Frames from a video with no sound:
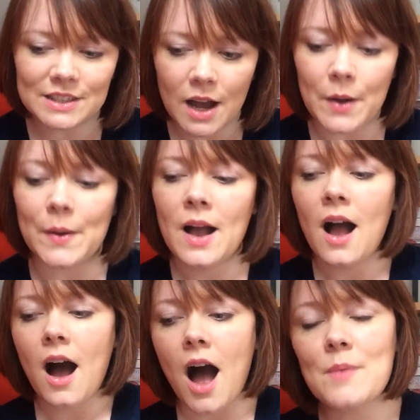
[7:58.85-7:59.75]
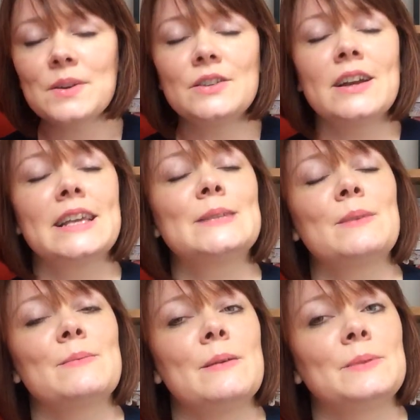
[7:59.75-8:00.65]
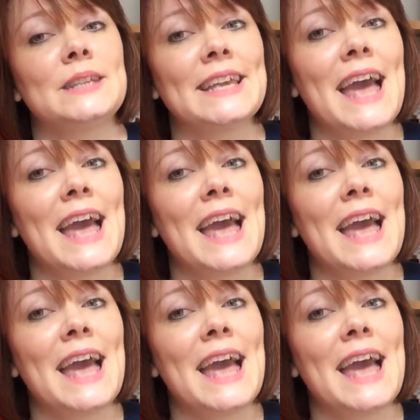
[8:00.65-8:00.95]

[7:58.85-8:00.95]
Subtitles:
So, I'm going to try and get as many people as I